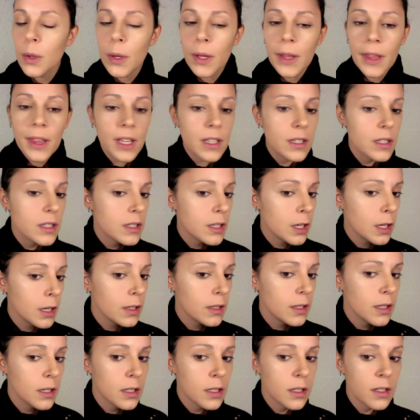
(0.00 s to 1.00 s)
this is
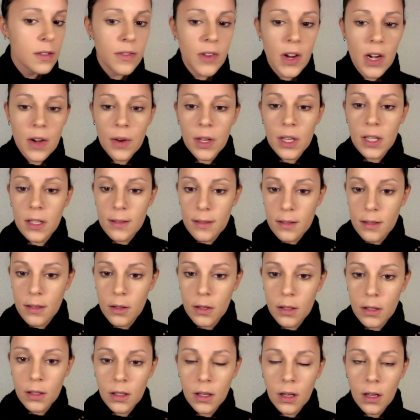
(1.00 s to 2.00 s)
it. This is very
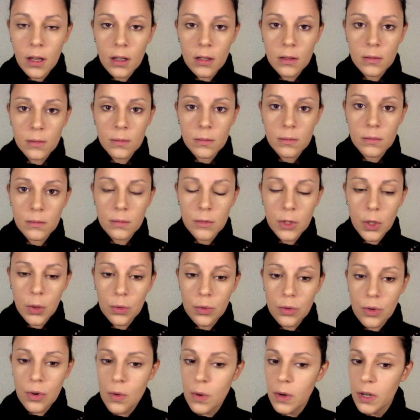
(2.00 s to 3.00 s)
easy
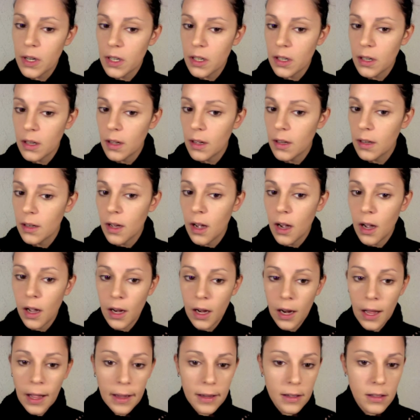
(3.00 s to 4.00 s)
contouring and
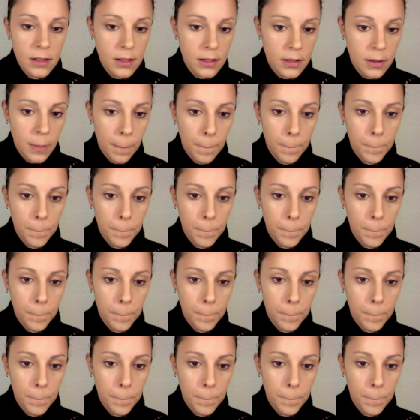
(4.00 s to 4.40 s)
highlight,